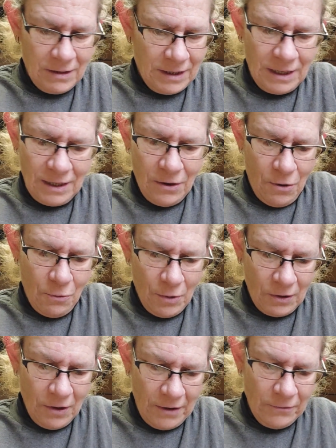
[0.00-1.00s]
Didn't know
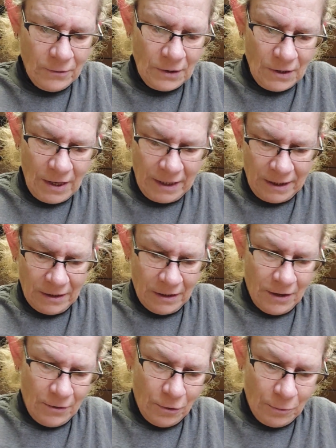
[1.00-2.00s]
what life was like in
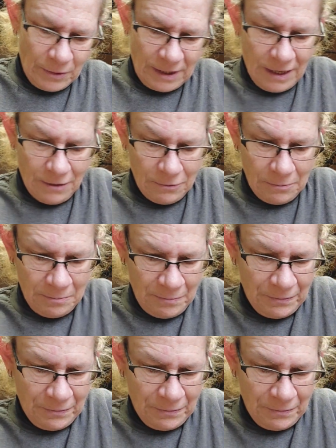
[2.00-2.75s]
our hometown